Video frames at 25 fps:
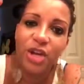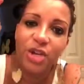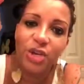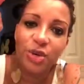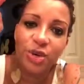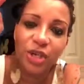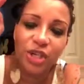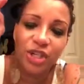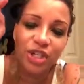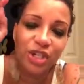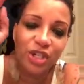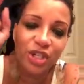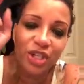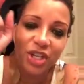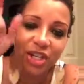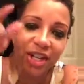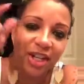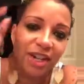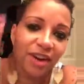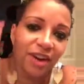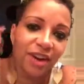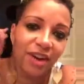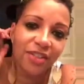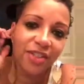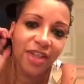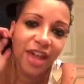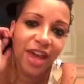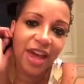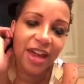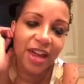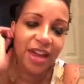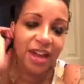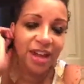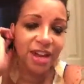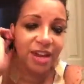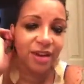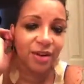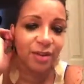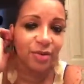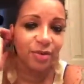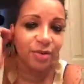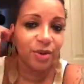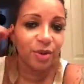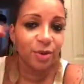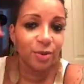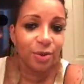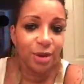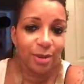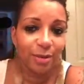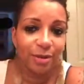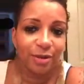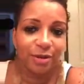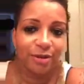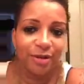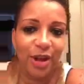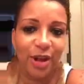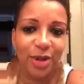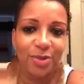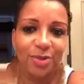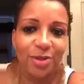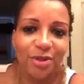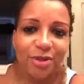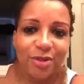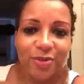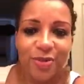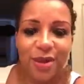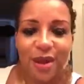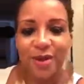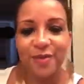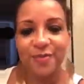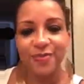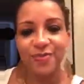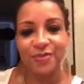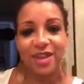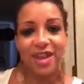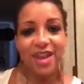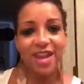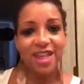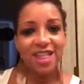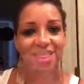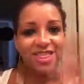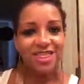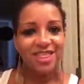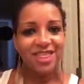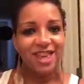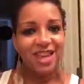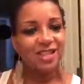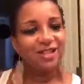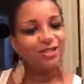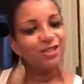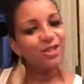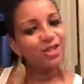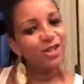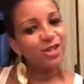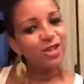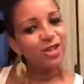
you can just click on that, and it'll you'll be able to follow me from there. Thanks for